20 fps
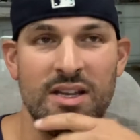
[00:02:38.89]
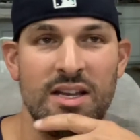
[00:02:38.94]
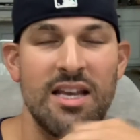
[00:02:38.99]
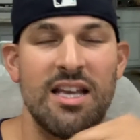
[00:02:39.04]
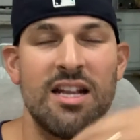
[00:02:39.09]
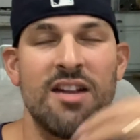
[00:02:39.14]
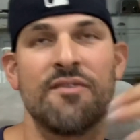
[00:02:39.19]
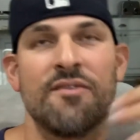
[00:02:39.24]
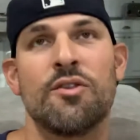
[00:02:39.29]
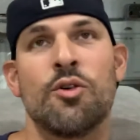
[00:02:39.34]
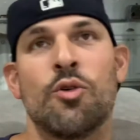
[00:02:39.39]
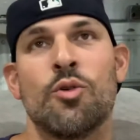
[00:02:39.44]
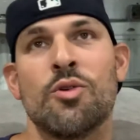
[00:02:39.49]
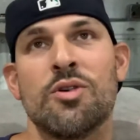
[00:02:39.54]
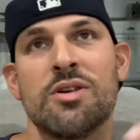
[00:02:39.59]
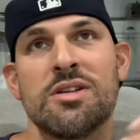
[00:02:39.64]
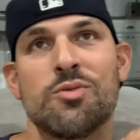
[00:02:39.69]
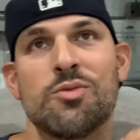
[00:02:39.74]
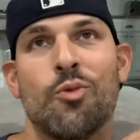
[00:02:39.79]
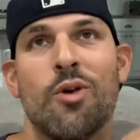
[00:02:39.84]
And of
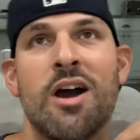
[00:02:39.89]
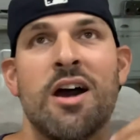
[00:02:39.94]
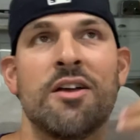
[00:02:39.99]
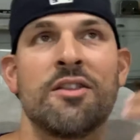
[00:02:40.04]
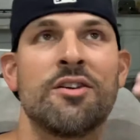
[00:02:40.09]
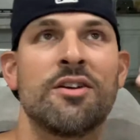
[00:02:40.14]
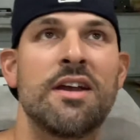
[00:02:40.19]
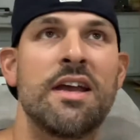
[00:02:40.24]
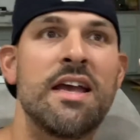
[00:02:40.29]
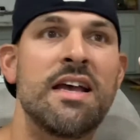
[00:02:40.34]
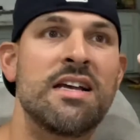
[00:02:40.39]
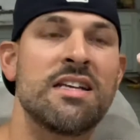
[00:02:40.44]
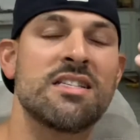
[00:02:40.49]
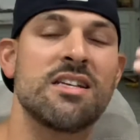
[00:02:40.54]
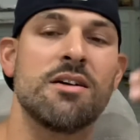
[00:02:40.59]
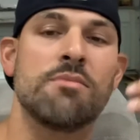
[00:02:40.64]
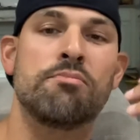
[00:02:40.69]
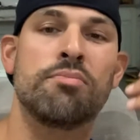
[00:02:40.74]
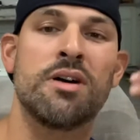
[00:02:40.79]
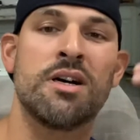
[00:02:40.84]
course, Wilder has a
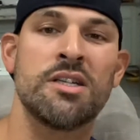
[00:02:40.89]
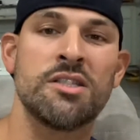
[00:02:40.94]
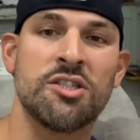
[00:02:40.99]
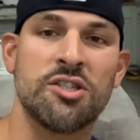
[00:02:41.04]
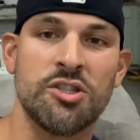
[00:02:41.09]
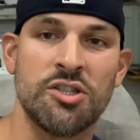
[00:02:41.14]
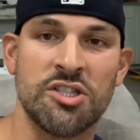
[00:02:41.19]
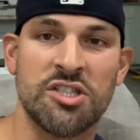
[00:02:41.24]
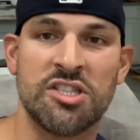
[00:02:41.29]
puncher's